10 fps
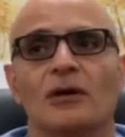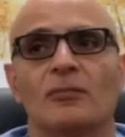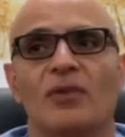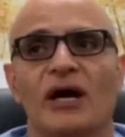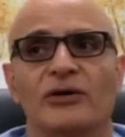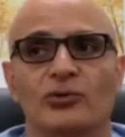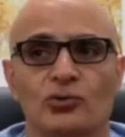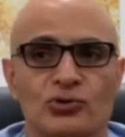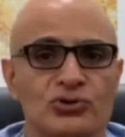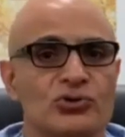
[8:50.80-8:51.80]
by your
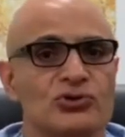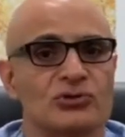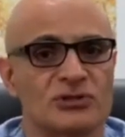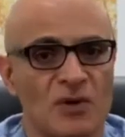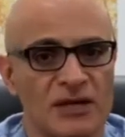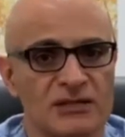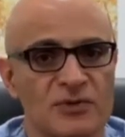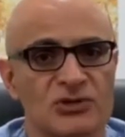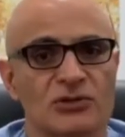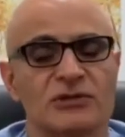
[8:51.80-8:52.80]
neurosurgeon, spine
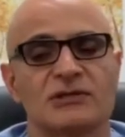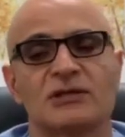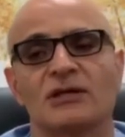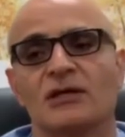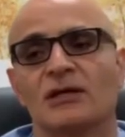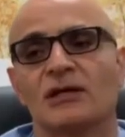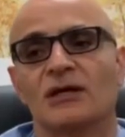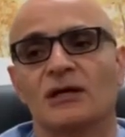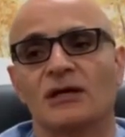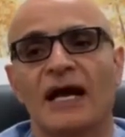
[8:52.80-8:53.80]
specialist,
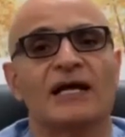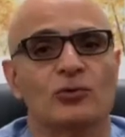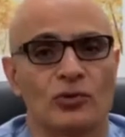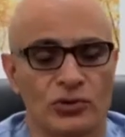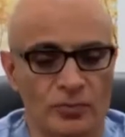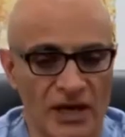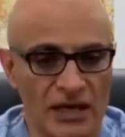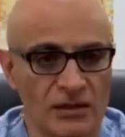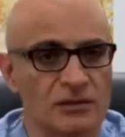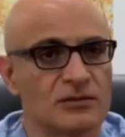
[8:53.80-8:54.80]
and or your
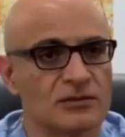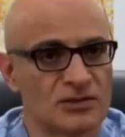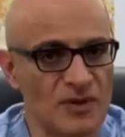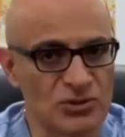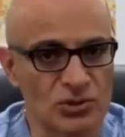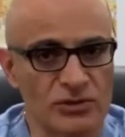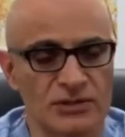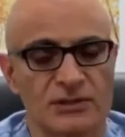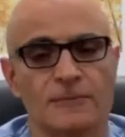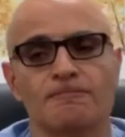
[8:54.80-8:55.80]
pain
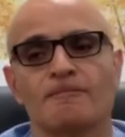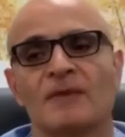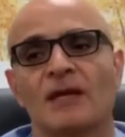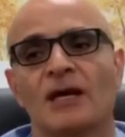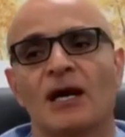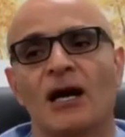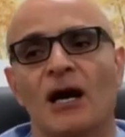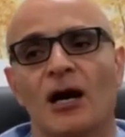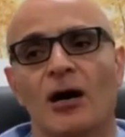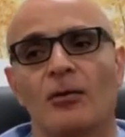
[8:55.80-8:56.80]
specialist.
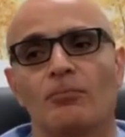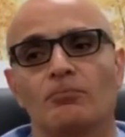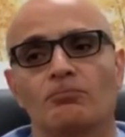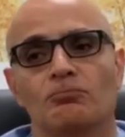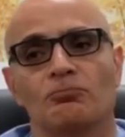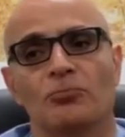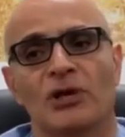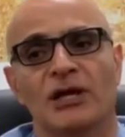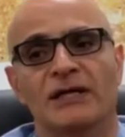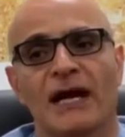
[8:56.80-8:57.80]

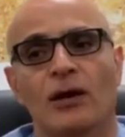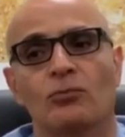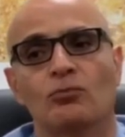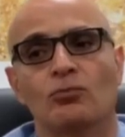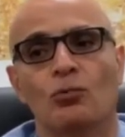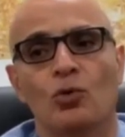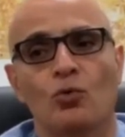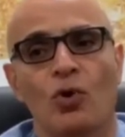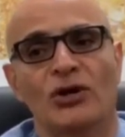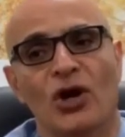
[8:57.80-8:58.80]
Now,
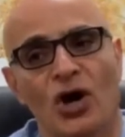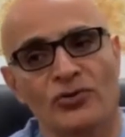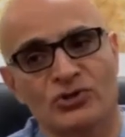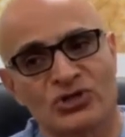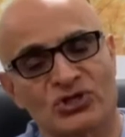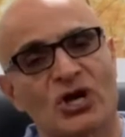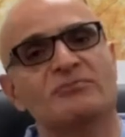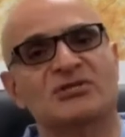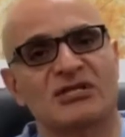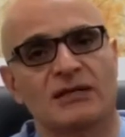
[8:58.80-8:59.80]
one other
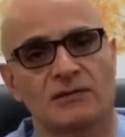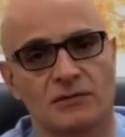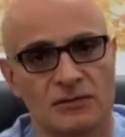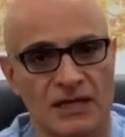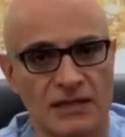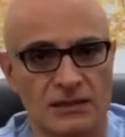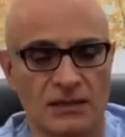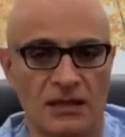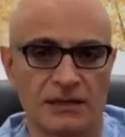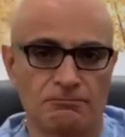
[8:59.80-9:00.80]
subset that
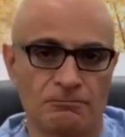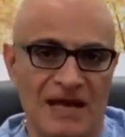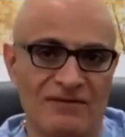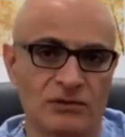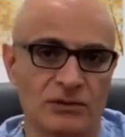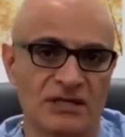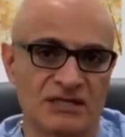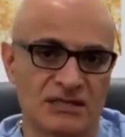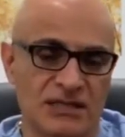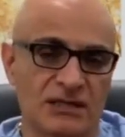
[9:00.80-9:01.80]
I haven't
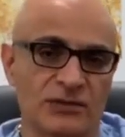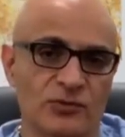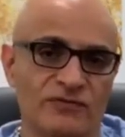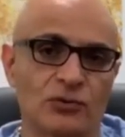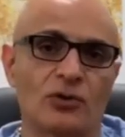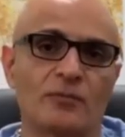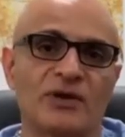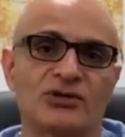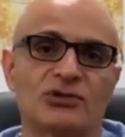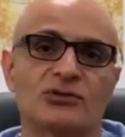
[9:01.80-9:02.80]
necessarily reviewed are
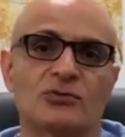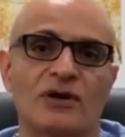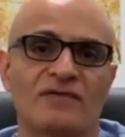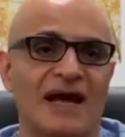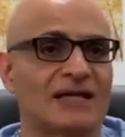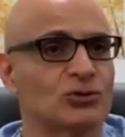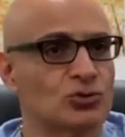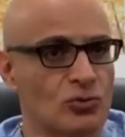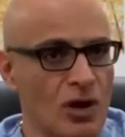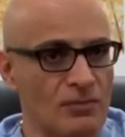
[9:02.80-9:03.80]
patients who have had
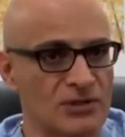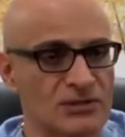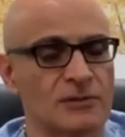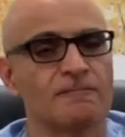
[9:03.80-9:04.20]
traumas.